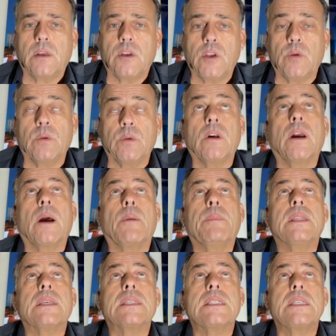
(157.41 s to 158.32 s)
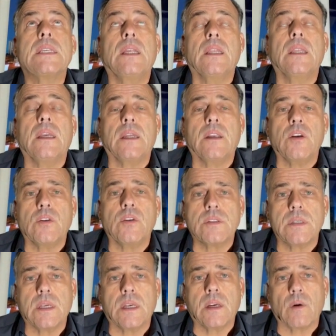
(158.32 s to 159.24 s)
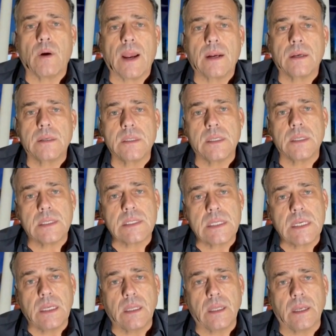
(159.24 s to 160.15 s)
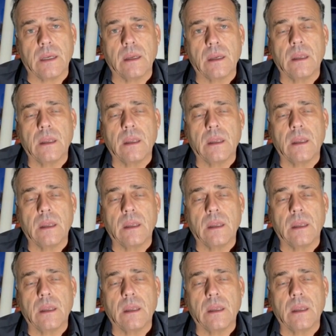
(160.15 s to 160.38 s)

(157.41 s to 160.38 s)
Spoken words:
You look up in the ceiling and you see cracks in the ceiling.